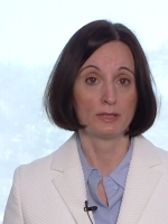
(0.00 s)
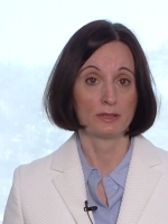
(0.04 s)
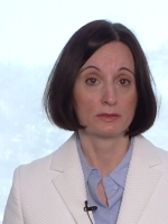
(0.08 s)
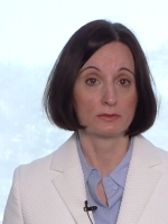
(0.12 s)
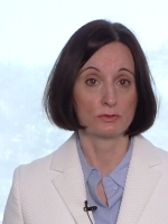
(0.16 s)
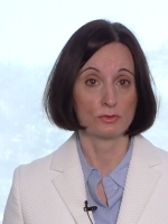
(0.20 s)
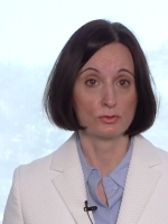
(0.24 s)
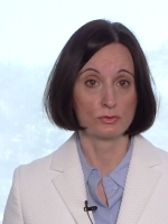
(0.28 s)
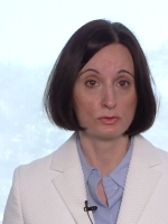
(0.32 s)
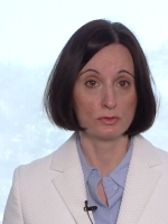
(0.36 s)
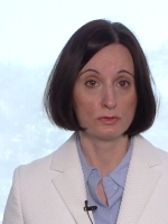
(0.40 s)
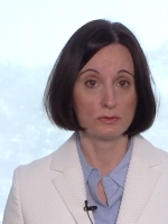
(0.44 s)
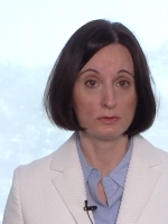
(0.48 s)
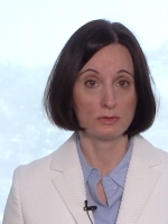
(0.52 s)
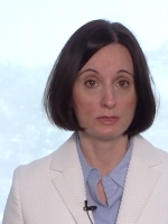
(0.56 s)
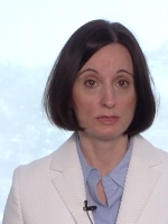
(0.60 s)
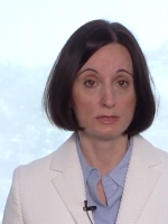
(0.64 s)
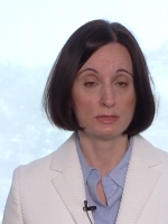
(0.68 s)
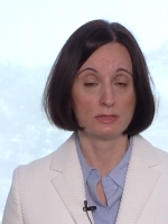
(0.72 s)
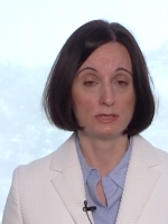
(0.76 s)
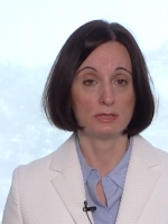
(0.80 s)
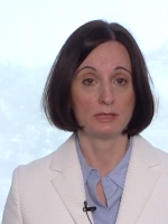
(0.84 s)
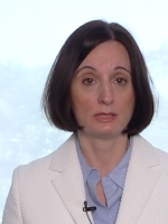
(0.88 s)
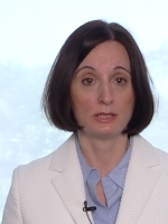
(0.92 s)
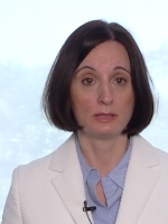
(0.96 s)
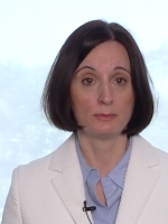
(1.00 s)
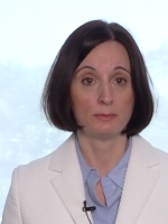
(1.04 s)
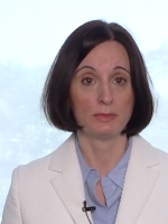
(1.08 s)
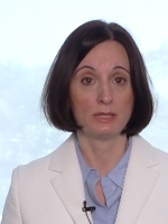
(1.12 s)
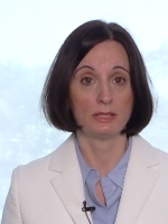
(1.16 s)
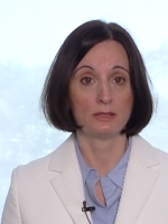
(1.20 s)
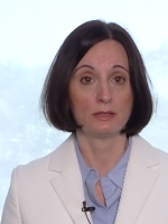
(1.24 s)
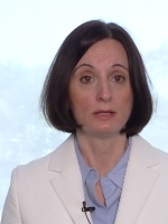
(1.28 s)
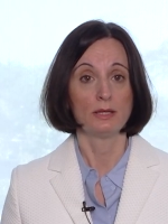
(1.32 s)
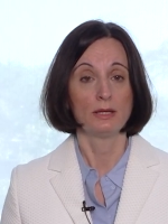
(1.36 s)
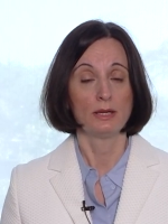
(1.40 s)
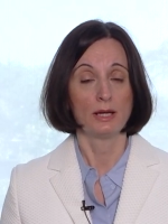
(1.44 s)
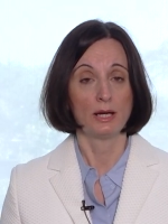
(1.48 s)
accessories, and I
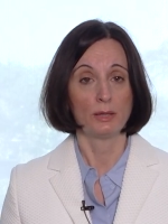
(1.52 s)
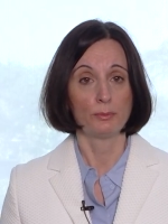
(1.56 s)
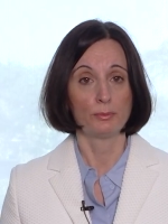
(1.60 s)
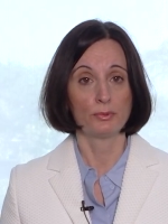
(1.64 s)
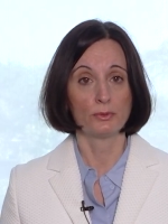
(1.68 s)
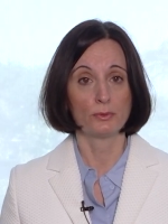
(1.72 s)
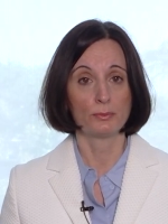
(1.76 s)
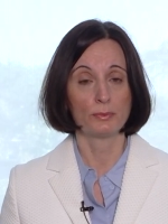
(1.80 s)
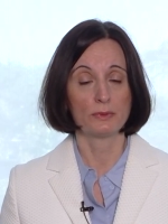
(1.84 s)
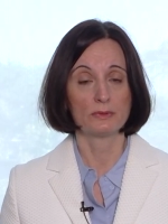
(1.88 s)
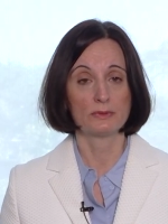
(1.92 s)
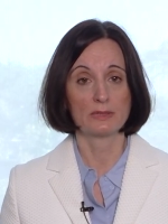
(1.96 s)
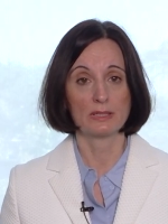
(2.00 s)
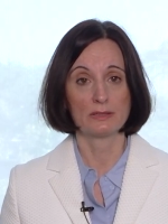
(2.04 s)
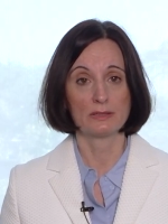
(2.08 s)
mean appropriate